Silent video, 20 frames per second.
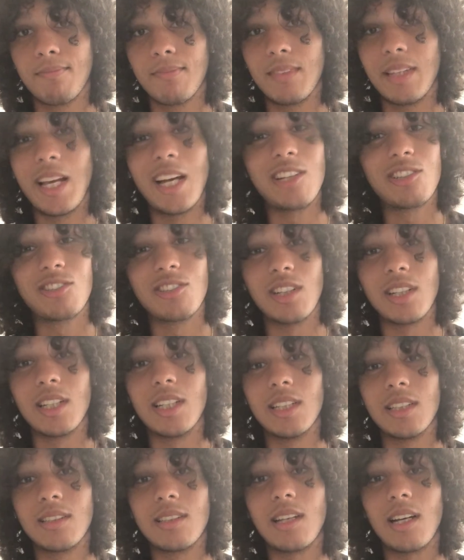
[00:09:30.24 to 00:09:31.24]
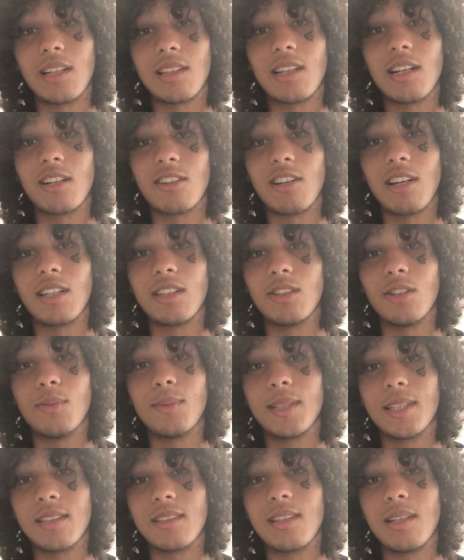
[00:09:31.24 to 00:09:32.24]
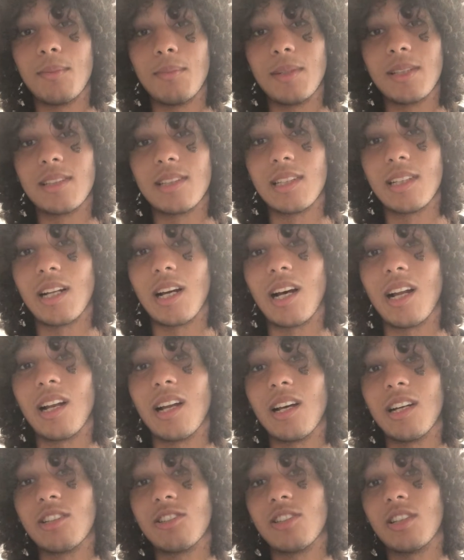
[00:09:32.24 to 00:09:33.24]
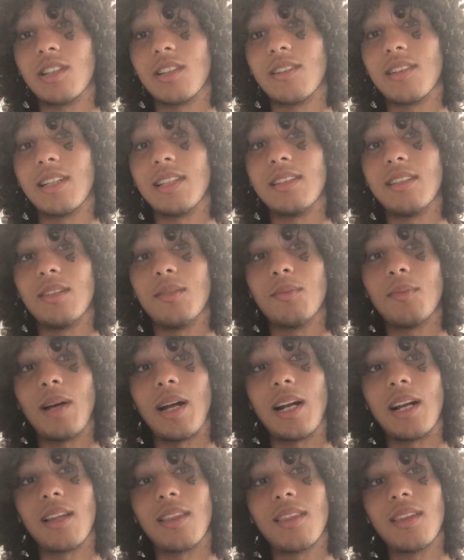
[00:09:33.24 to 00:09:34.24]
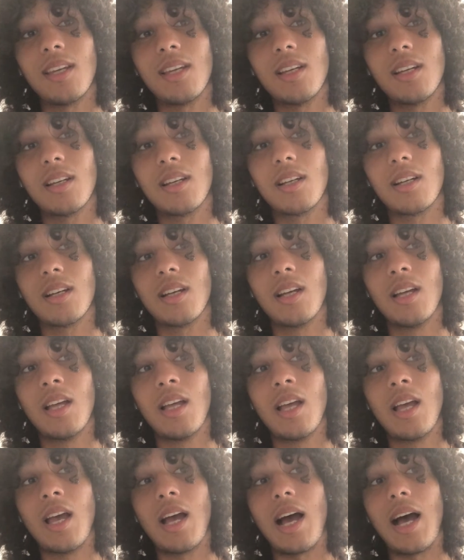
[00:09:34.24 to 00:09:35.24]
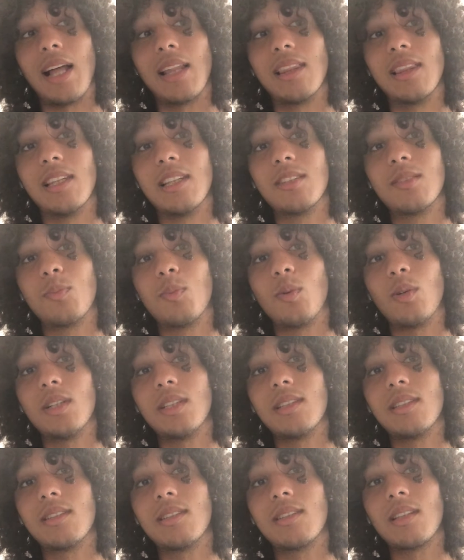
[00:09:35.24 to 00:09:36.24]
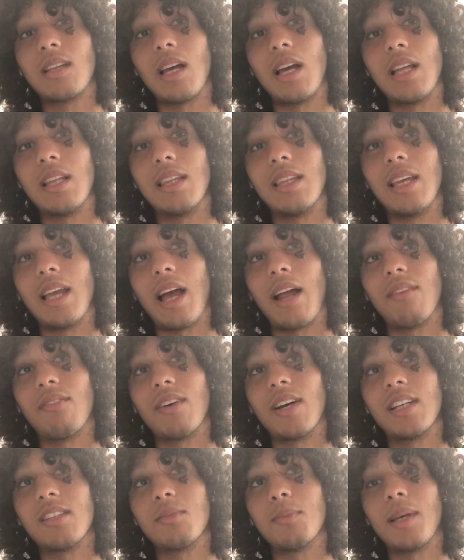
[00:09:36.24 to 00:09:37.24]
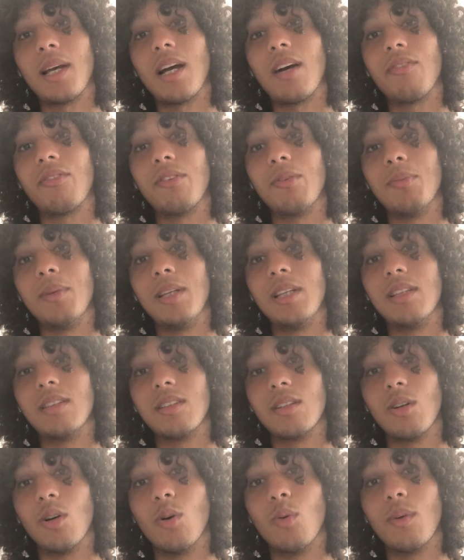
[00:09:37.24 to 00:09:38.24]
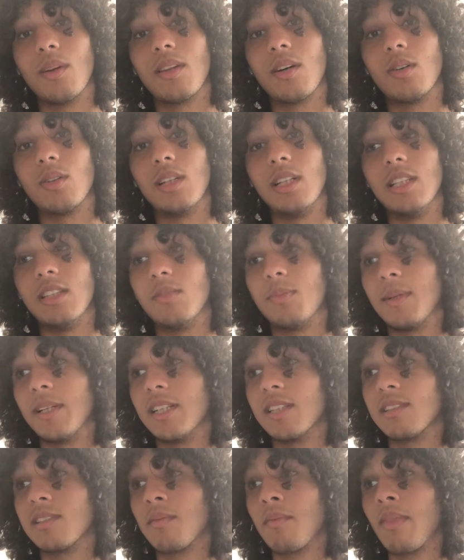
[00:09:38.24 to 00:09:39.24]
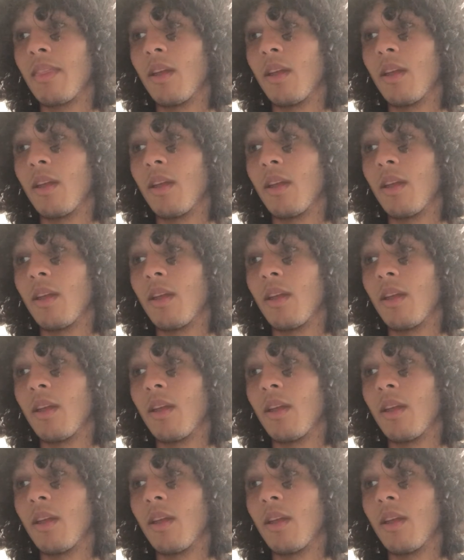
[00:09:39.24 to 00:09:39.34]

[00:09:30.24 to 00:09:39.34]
They are struggling to attack right now because they're missing a large chunk of their team, and I think at this point the advice may have to be to go without Leeds players.